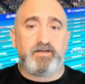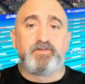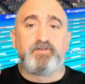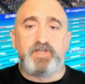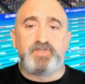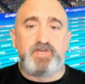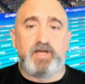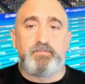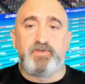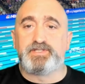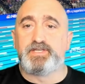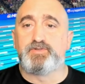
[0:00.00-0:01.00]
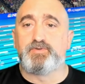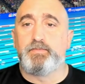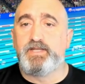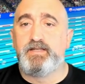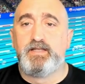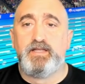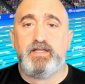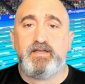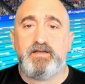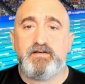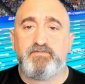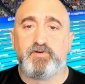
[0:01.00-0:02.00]
Great job, USA Swimming,
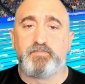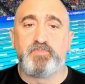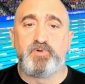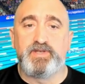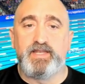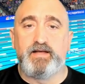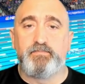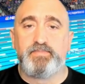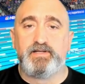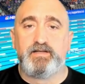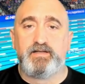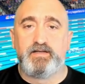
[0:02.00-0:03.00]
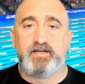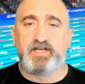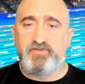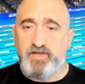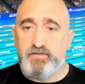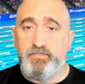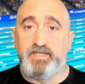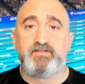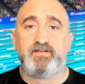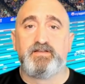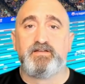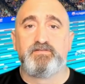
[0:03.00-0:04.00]
for putting up a great meet
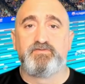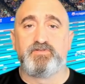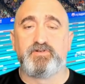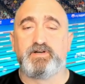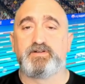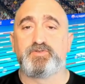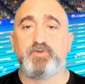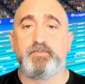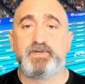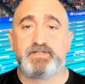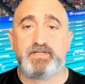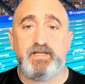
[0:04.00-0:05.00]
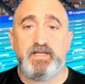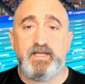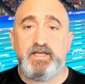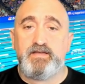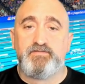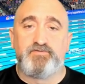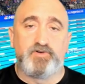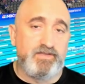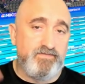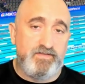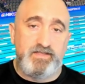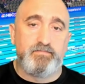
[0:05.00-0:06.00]
for our swimmers, for
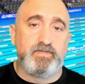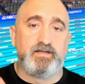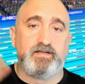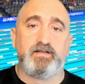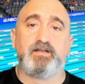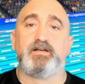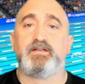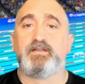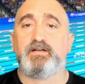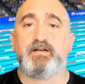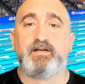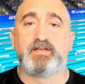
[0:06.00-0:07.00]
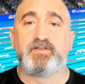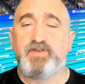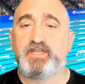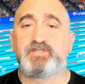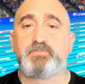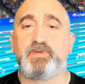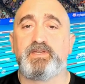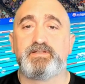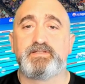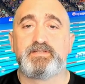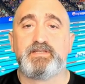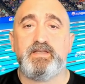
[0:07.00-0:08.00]
giving them a great
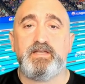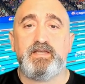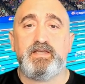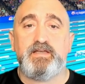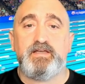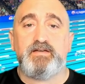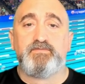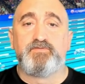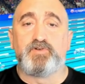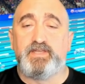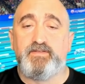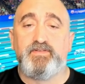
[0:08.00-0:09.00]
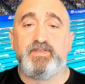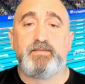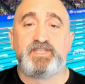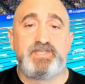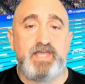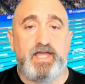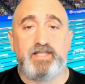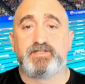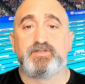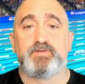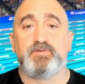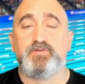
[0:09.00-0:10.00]
experience, for giving them a chance
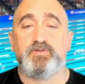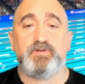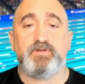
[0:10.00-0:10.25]
to